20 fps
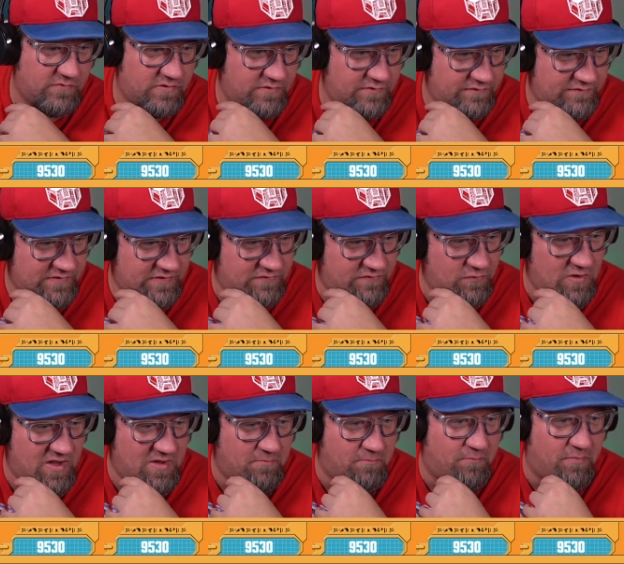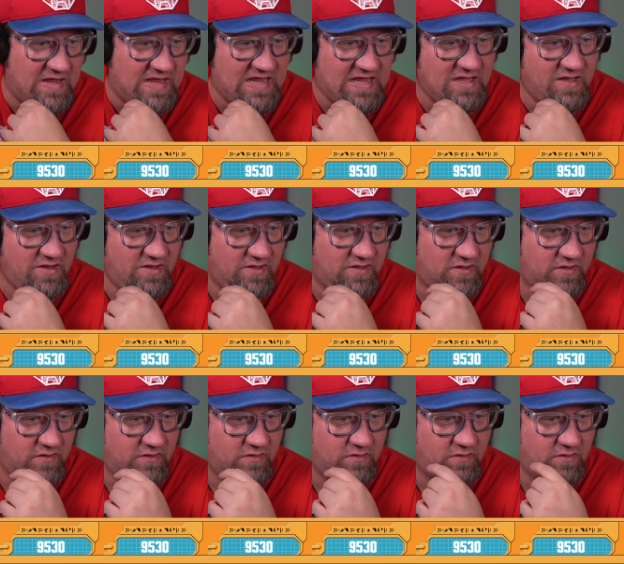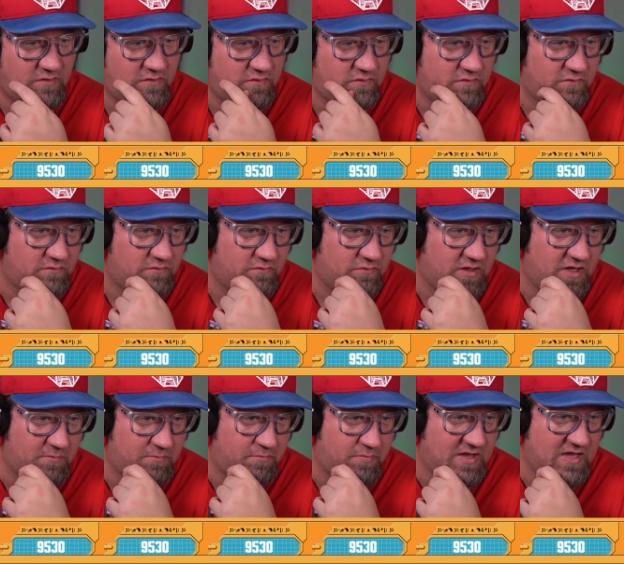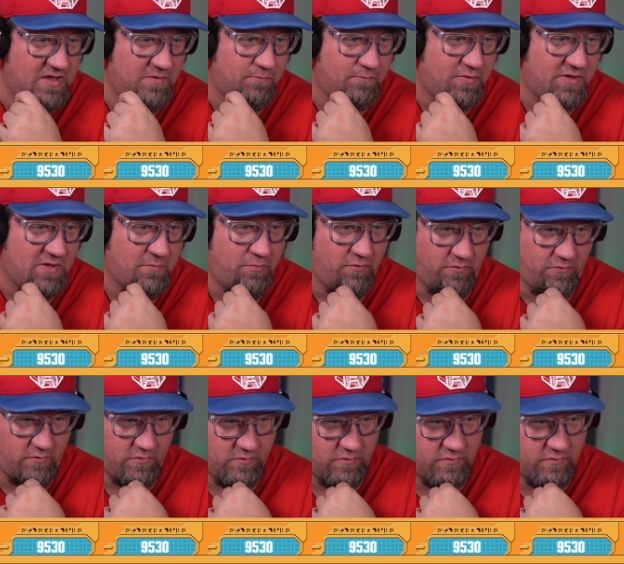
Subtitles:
So do I ban? Like ban people?